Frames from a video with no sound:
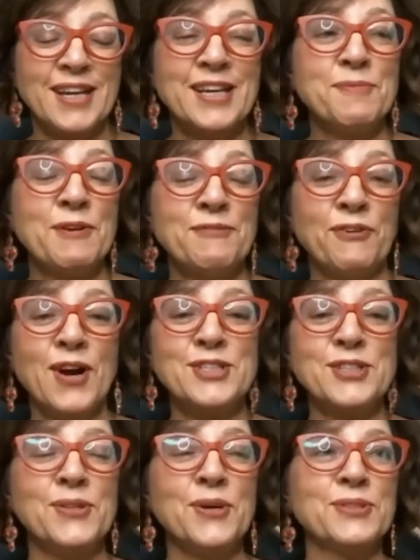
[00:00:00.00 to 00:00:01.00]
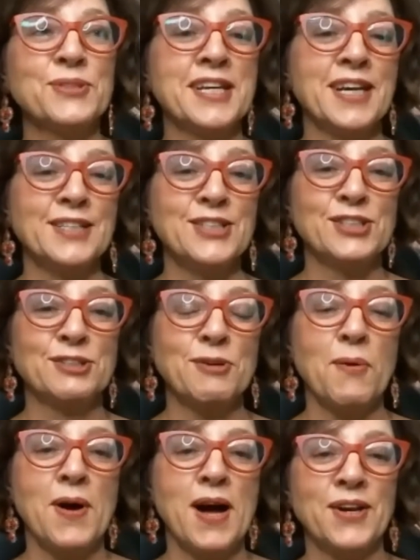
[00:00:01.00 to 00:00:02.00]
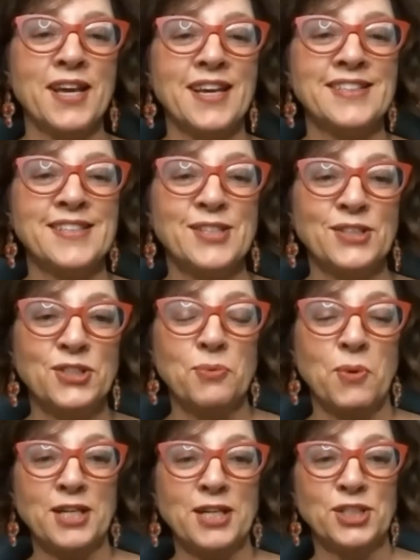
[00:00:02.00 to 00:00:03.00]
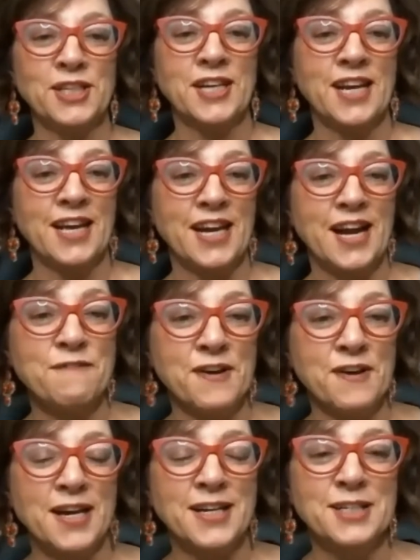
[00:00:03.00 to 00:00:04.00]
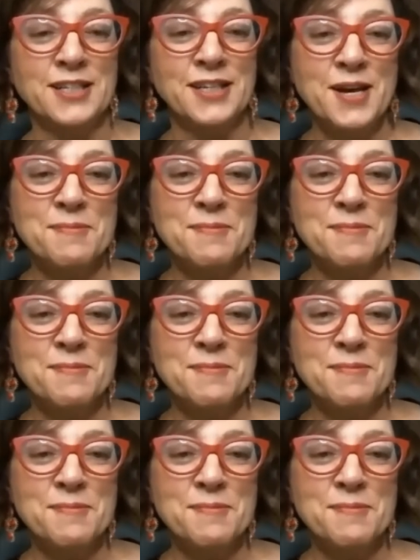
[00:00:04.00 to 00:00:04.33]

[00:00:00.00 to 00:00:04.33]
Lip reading: Okay, before I do those, can I just throw out a situation that I find